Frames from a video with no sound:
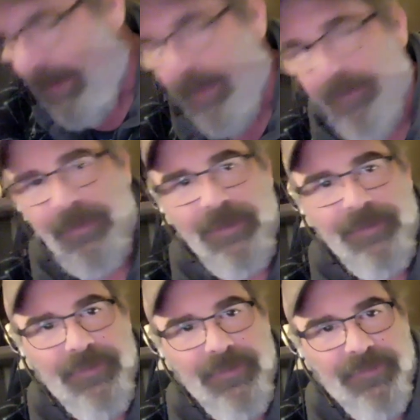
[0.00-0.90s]
the
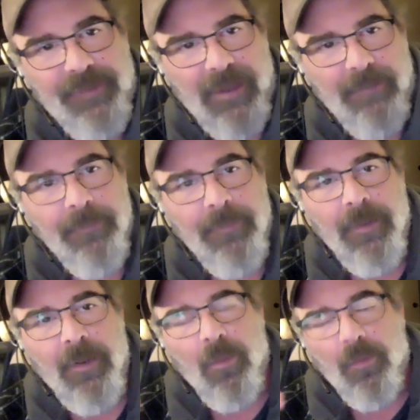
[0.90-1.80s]
ETs came,
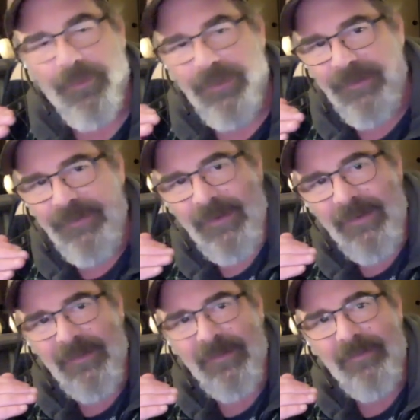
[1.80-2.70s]
or the
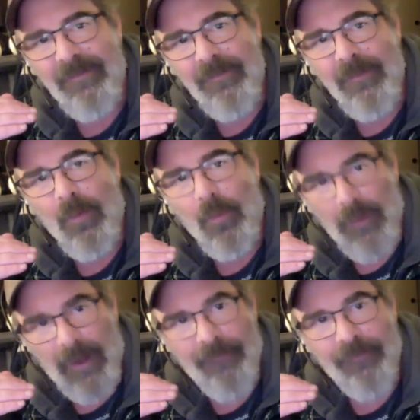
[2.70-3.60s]
ETs
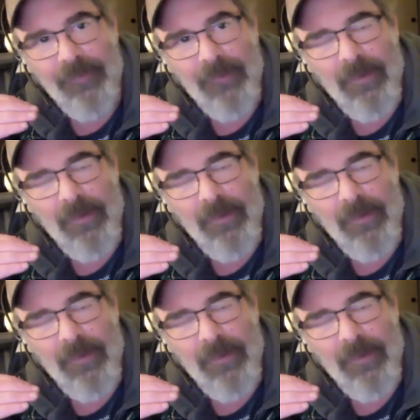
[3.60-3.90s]
left.